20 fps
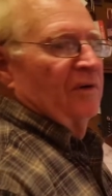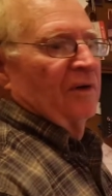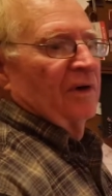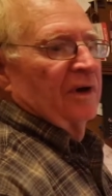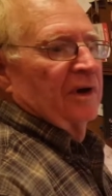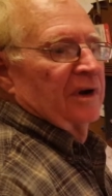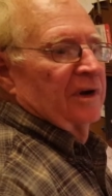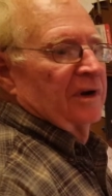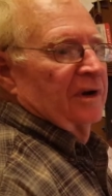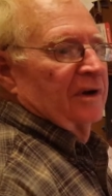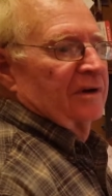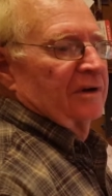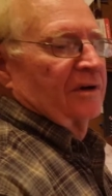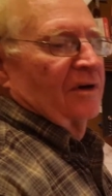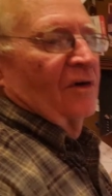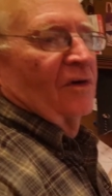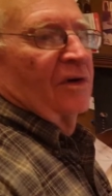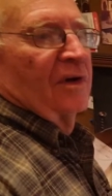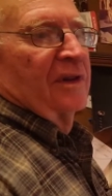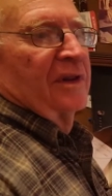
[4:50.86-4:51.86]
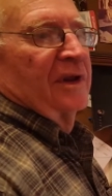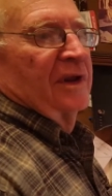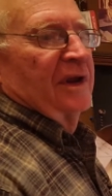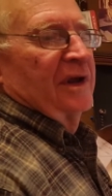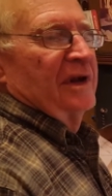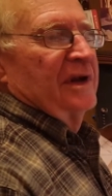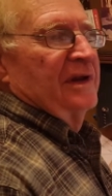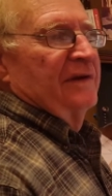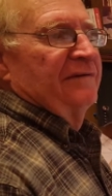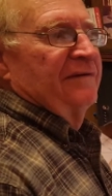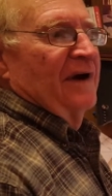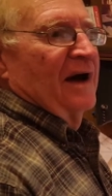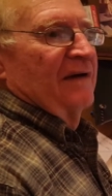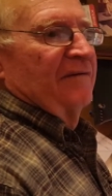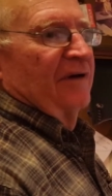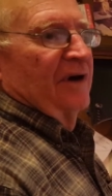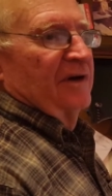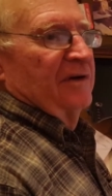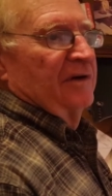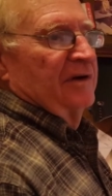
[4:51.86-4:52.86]
were going to go to the Indy
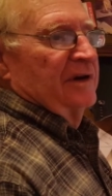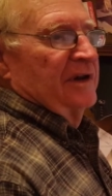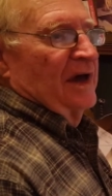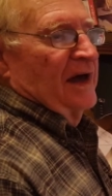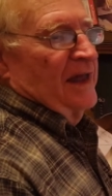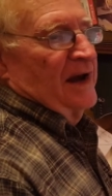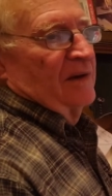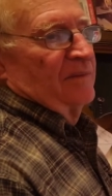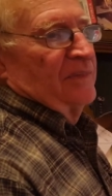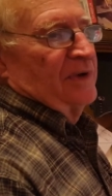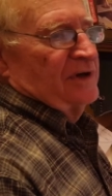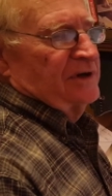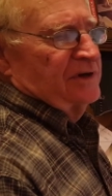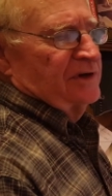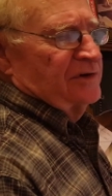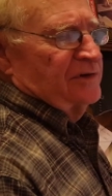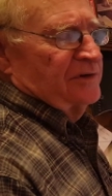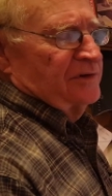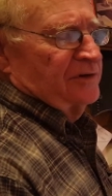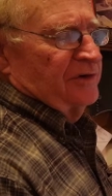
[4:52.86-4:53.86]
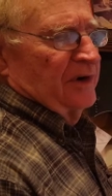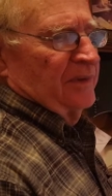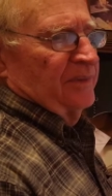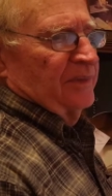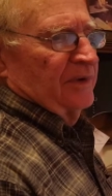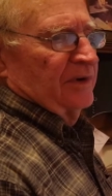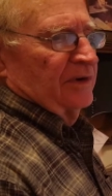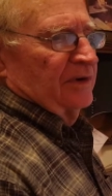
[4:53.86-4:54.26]
500, and I had a business trip